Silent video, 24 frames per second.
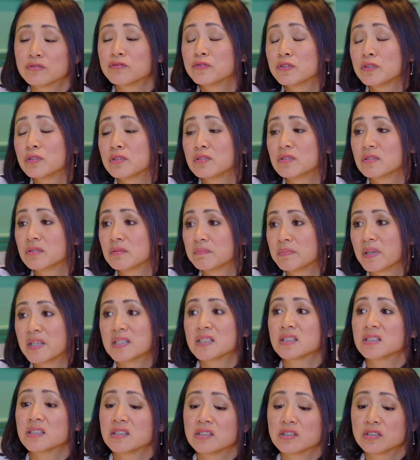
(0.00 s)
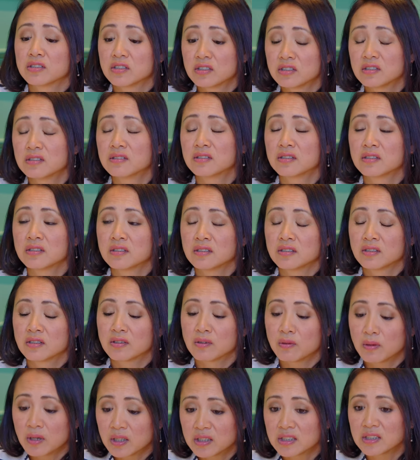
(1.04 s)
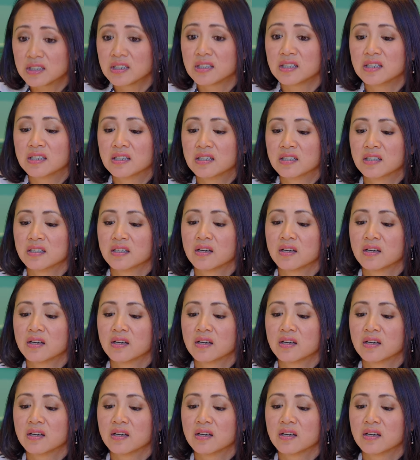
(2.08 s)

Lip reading: food, basically good quality